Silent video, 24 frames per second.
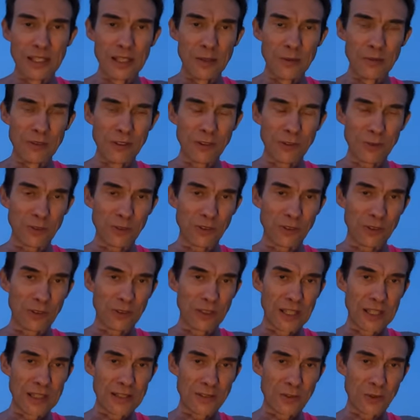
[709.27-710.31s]
and this one's
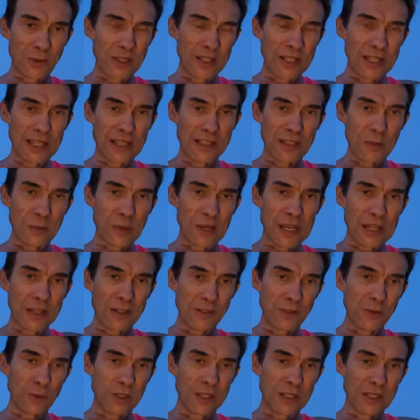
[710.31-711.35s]
got like 28 in the back
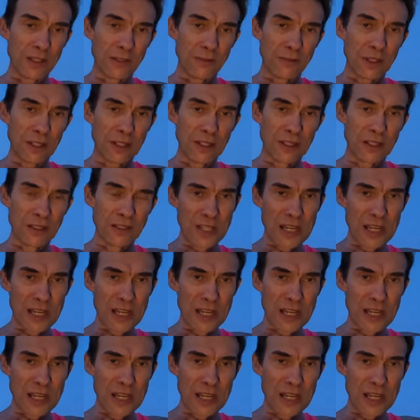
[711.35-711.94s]
and 20 in the front.